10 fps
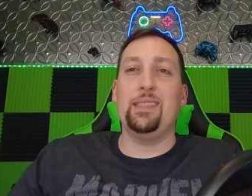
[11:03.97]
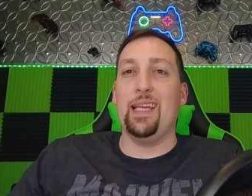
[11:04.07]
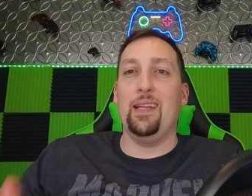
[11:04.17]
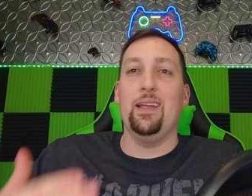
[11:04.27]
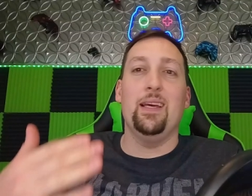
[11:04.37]

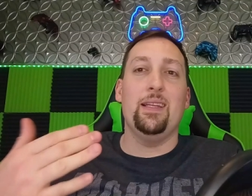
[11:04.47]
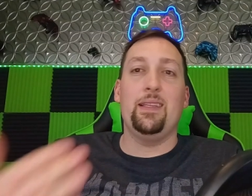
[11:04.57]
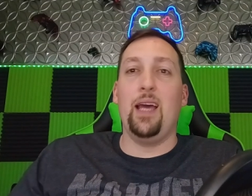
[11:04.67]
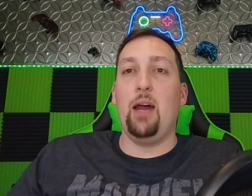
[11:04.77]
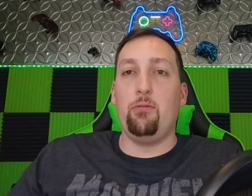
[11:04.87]
Once again,
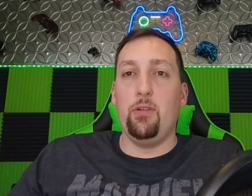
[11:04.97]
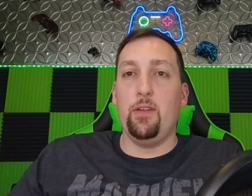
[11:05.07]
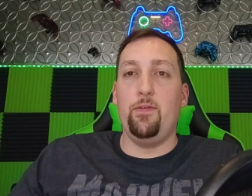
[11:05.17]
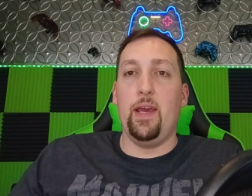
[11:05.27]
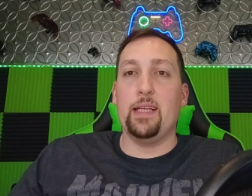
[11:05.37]
not
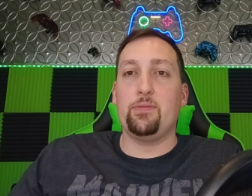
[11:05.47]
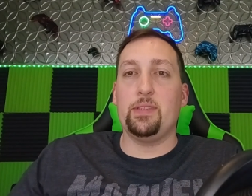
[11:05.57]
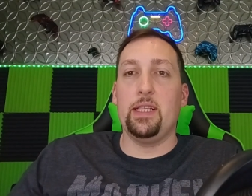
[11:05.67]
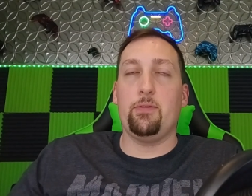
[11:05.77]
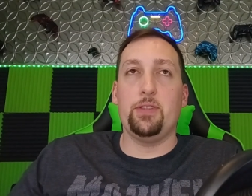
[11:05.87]
really fast
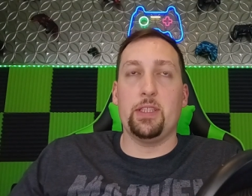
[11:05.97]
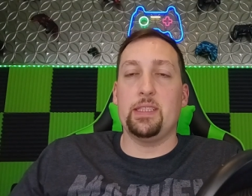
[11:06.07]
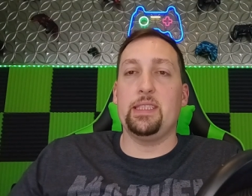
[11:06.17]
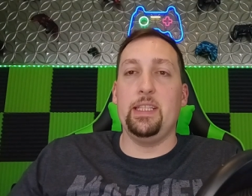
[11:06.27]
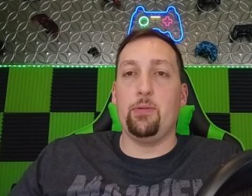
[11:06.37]
receivers. You
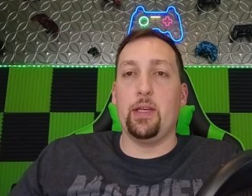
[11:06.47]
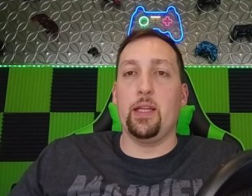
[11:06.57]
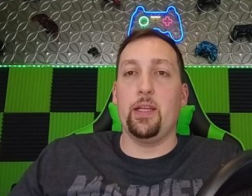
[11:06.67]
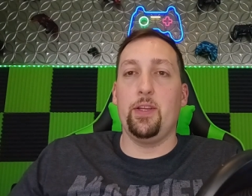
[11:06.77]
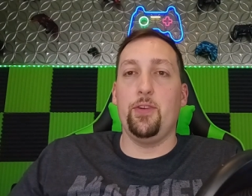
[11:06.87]
can see we're
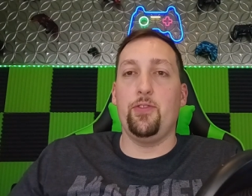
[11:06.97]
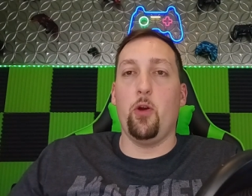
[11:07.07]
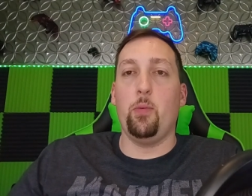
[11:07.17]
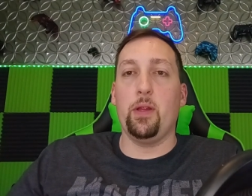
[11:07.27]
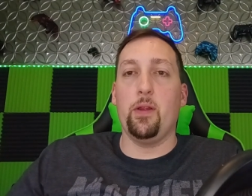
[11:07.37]
getting a
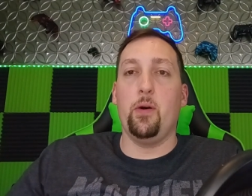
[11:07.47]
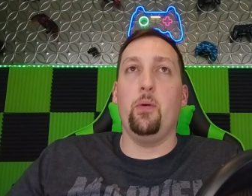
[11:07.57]
huge opening